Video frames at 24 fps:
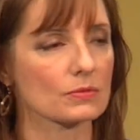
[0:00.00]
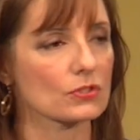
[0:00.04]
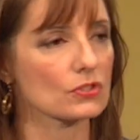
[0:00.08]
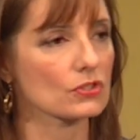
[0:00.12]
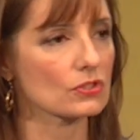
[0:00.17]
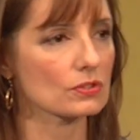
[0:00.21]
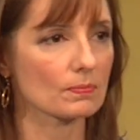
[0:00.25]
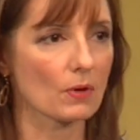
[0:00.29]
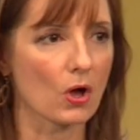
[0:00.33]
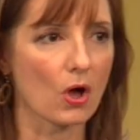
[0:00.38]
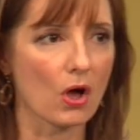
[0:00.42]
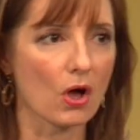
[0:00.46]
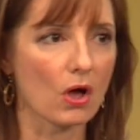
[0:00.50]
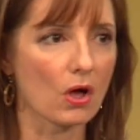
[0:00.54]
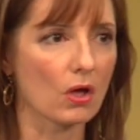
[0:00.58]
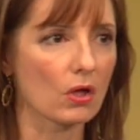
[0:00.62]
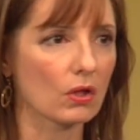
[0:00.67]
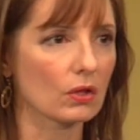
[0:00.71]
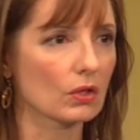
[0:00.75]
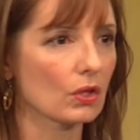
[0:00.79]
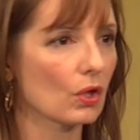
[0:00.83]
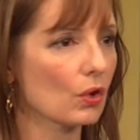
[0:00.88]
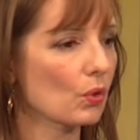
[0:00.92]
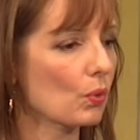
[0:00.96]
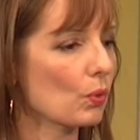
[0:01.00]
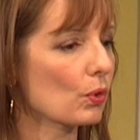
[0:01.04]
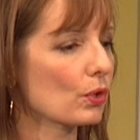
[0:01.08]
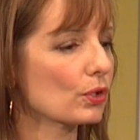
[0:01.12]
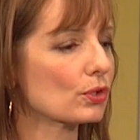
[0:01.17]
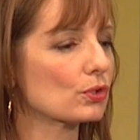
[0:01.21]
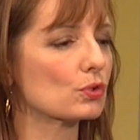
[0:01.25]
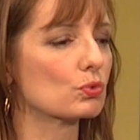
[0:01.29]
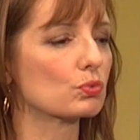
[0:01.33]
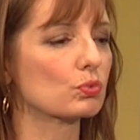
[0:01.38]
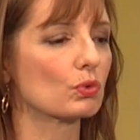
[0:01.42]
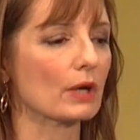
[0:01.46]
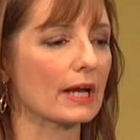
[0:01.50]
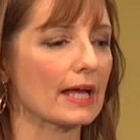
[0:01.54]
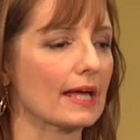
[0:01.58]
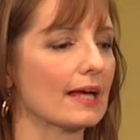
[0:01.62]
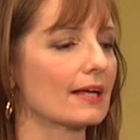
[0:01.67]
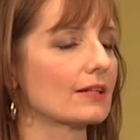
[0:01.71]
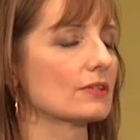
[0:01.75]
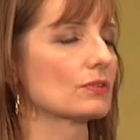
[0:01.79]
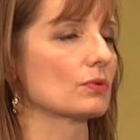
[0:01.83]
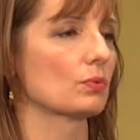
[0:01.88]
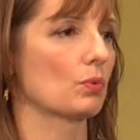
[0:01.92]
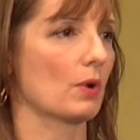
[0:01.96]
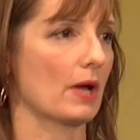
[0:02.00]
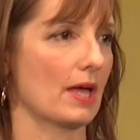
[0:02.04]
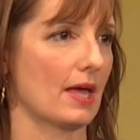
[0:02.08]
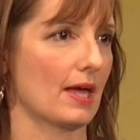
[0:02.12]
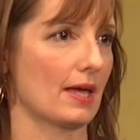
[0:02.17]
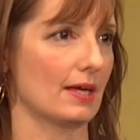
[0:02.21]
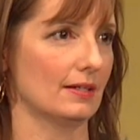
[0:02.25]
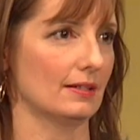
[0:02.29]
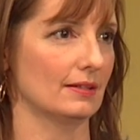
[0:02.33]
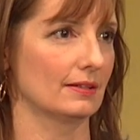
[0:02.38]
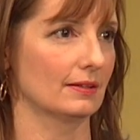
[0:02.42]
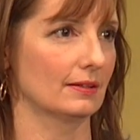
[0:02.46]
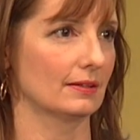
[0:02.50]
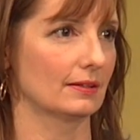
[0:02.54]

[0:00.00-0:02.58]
small or grand way.